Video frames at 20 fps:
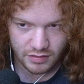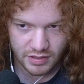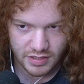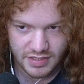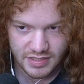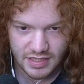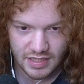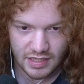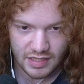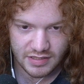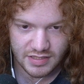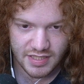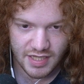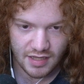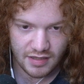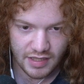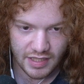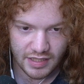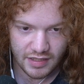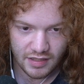Because it's
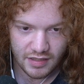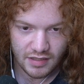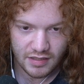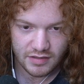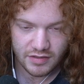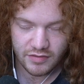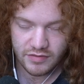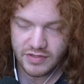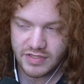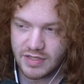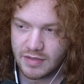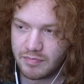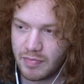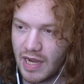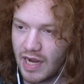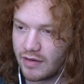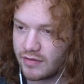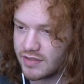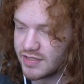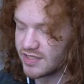not like, there was a
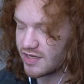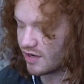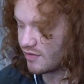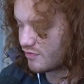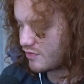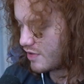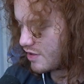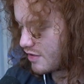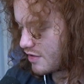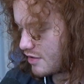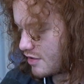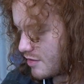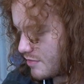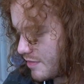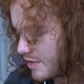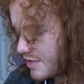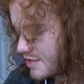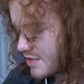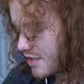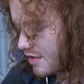Pirate Software
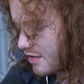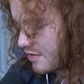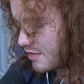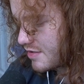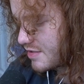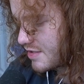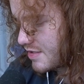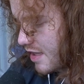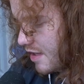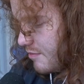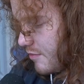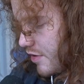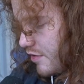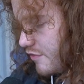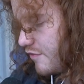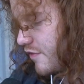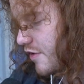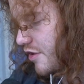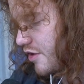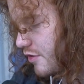clip I saw, because that
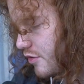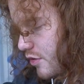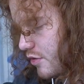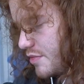motherfucker